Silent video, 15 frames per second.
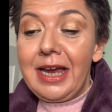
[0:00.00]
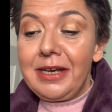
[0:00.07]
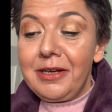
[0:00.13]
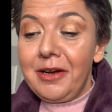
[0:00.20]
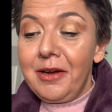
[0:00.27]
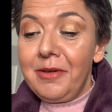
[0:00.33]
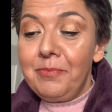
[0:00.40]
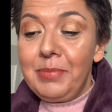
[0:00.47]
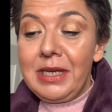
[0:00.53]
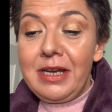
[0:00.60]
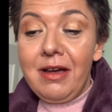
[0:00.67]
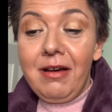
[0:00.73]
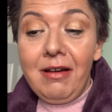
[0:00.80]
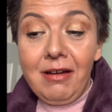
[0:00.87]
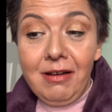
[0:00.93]
I've been
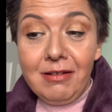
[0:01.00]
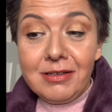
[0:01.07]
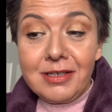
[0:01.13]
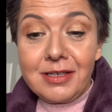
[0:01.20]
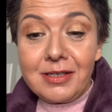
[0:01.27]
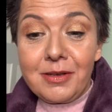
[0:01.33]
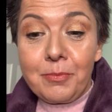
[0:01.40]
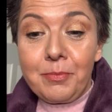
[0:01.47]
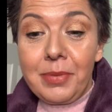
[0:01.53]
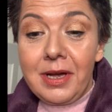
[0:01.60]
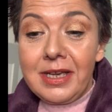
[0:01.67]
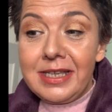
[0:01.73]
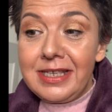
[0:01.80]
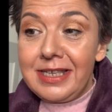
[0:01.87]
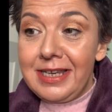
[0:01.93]
asked by
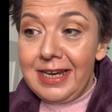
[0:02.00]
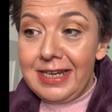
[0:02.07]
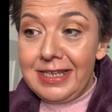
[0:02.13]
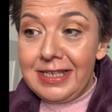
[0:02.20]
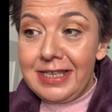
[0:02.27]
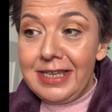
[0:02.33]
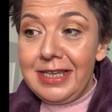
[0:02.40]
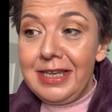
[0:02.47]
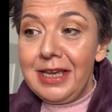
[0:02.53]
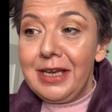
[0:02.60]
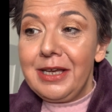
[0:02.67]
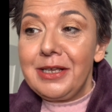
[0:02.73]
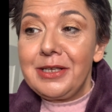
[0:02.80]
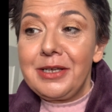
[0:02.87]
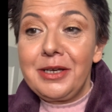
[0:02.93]
Stacey
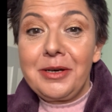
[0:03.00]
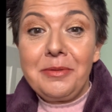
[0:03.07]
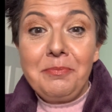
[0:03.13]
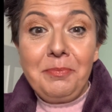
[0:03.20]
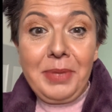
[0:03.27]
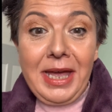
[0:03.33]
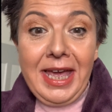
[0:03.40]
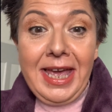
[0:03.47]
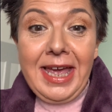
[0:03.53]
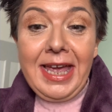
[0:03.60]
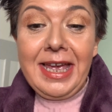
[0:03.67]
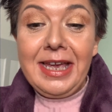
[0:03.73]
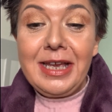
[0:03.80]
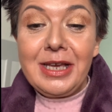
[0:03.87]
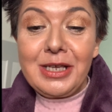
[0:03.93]
to compare
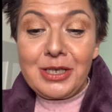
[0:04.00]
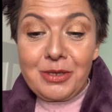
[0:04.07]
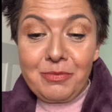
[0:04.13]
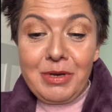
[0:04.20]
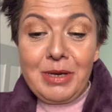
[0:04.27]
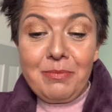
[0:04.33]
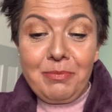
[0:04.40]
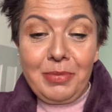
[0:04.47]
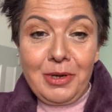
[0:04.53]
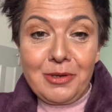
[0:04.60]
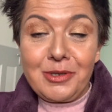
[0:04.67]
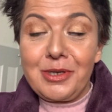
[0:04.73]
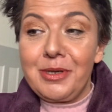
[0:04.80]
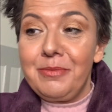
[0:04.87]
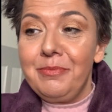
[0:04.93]
Sweet
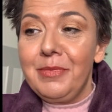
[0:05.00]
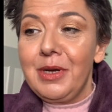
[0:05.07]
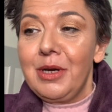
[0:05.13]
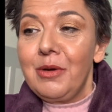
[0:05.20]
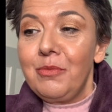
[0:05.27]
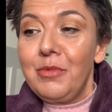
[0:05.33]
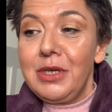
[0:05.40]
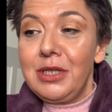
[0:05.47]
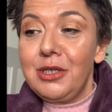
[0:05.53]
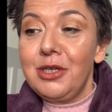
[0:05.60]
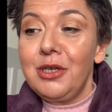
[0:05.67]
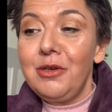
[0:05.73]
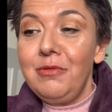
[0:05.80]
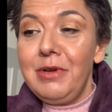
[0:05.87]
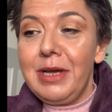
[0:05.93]
Blossom with
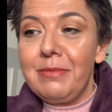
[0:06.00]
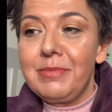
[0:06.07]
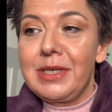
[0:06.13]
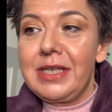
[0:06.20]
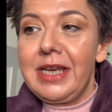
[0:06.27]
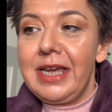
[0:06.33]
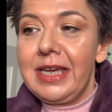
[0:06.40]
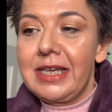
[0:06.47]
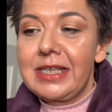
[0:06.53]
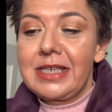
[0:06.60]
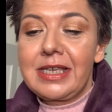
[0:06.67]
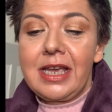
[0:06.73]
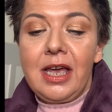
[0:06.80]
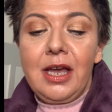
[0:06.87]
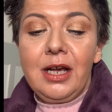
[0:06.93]
two lipsticks,
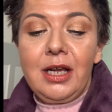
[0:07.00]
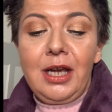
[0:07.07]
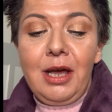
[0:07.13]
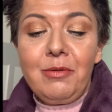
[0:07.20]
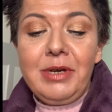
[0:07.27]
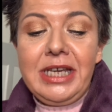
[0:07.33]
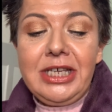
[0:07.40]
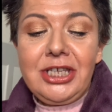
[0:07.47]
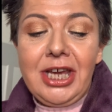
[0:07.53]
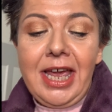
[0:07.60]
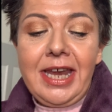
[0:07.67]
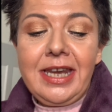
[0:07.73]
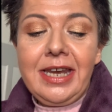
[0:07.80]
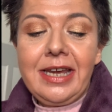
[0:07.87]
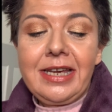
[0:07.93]
Glowing
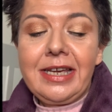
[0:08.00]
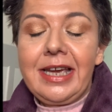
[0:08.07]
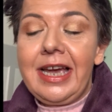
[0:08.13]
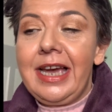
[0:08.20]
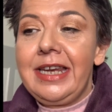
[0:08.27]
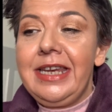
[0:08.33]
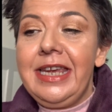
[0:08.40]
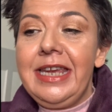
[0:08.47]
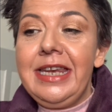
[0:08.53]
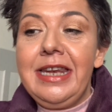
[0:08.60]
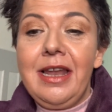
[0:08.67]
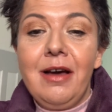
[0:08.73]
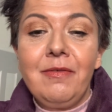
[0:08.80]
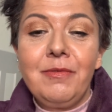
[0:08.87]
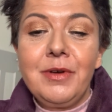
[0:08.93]
Jen and In
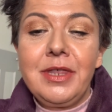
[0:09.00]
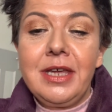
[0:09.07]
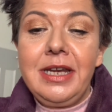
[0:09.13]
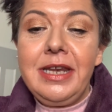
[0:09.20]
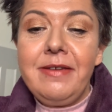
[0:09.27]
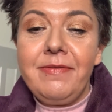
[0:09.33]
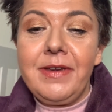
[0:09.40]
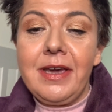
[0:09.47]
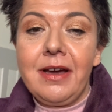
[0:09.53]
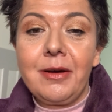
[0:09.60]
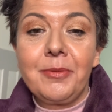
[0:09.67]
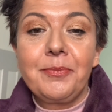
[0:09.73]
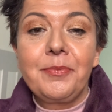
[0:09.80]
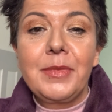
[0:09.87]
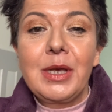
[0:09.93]
Love with Olivia,
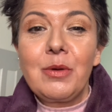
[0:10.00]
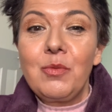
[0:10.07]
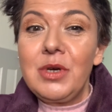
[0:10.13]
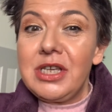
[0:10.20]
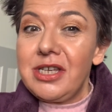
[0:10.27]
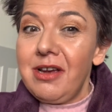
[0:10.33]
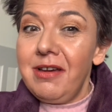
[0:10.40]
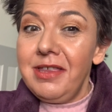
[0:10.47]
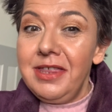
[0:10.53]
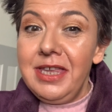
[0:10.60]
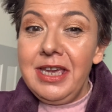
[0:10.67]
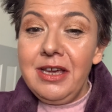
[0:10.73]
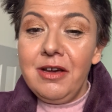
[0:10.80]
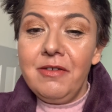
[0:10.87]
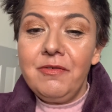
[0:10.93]
which I
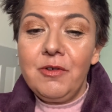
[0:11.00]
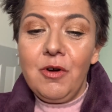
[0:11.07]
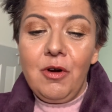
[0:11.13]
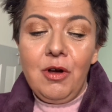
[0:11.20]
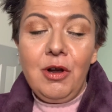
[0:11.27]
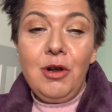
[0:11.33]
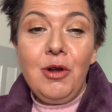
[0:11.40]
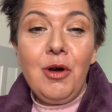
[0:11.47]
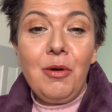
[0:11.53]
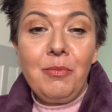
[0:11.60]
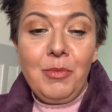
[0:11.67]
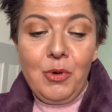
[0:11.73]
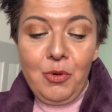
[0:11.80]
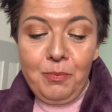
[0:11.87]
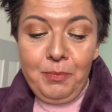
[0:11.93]
think have got a lot
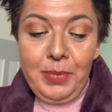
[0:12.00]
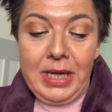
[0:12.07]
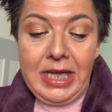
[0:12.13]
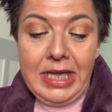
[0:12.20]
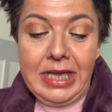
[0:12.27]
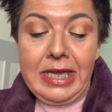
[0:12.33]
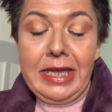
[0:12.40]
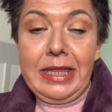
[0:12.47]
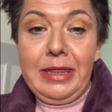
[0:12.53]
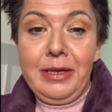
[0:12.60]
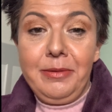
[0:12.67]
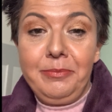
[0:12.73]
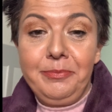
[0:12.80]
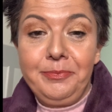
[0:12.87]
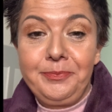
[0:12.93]
more pink in
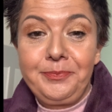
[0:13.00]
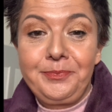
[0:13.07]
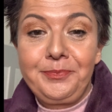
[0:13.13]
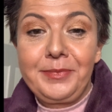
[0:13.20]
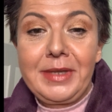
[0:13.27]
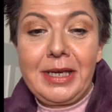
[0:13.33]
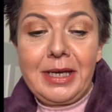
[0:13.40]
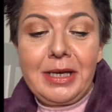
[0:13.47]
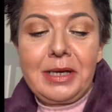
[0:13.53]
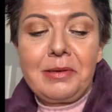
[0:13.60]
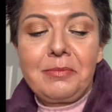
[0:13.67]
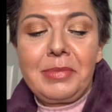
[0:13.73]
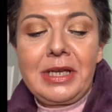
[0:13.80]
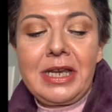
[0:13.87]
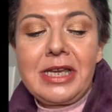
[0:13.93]
them.
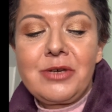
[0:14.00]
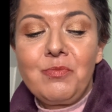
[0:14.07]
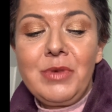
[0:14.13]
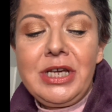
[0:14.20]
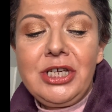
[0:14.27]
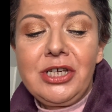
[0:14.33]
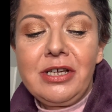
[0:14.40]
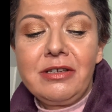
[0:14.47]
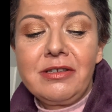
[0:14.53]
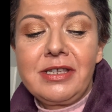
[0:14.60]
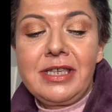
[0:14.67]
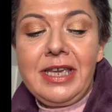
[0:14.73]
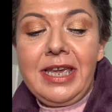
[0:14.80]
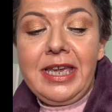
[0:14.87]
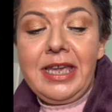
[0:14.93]
But we shall
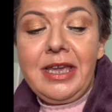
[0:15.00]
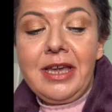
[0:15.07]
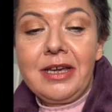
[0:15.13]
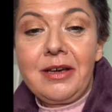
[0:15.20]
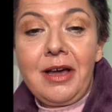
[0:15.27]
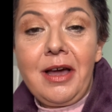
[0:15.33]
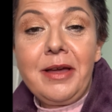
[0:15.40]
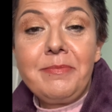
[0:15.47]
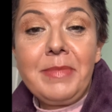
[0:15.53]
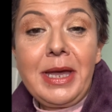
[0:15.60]
see. I may